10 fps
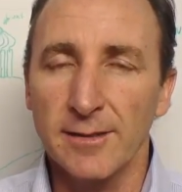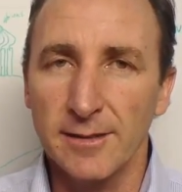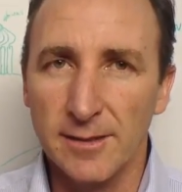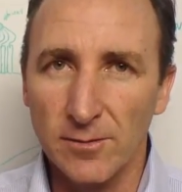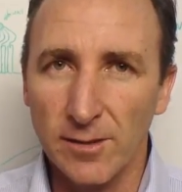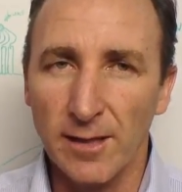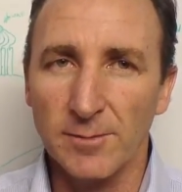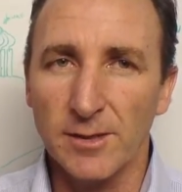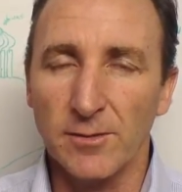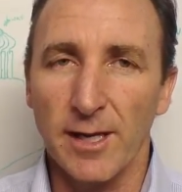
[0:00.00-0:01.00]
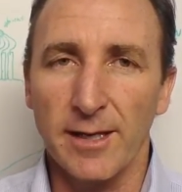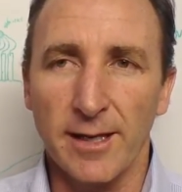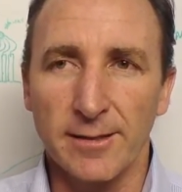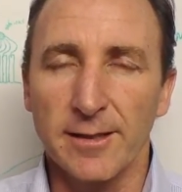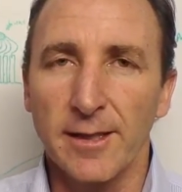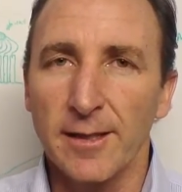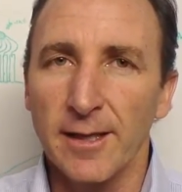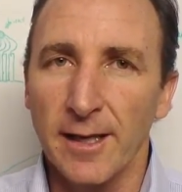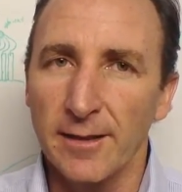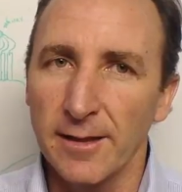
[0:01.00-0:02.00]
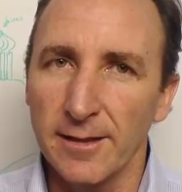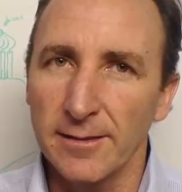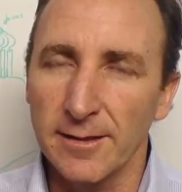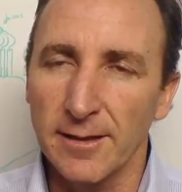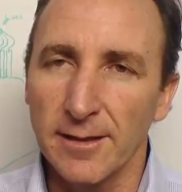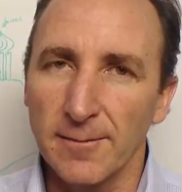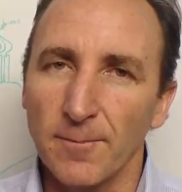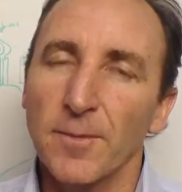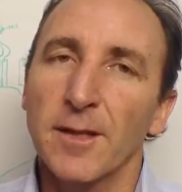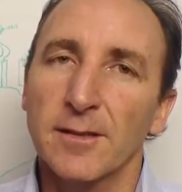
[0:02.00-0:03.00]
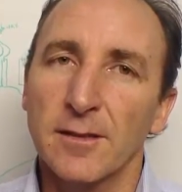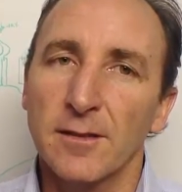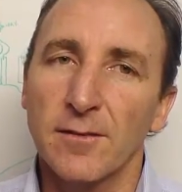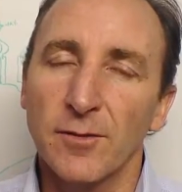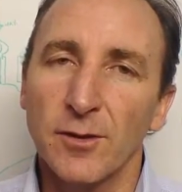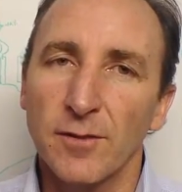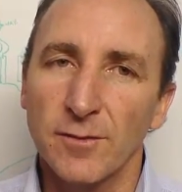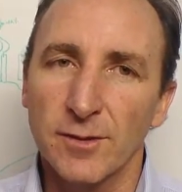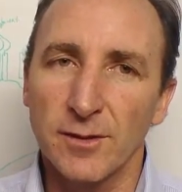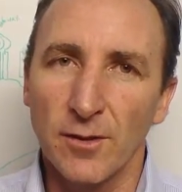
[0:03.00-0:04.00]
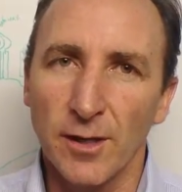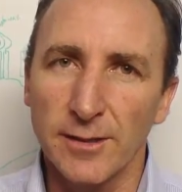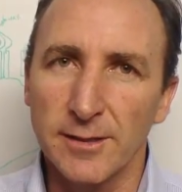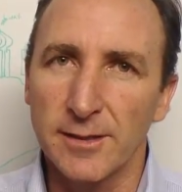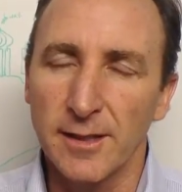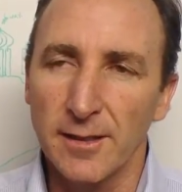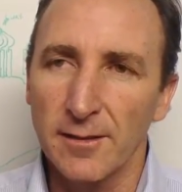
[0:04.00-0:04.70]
The signal comes into a head end, and then is there's a few different designs,